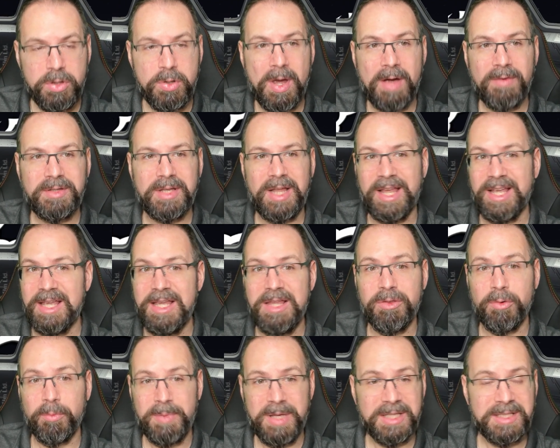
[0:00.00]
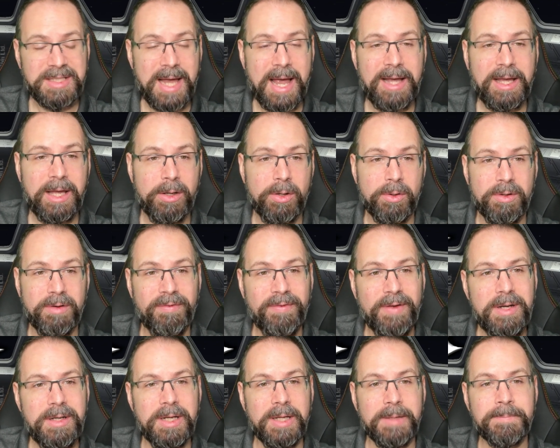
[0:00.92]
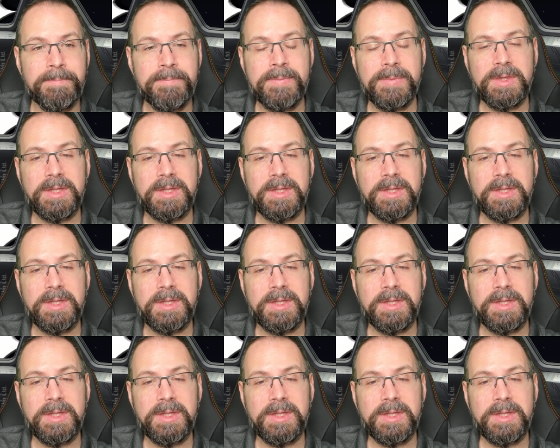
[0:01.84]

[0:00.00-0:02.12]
You have to like either be attacking or defending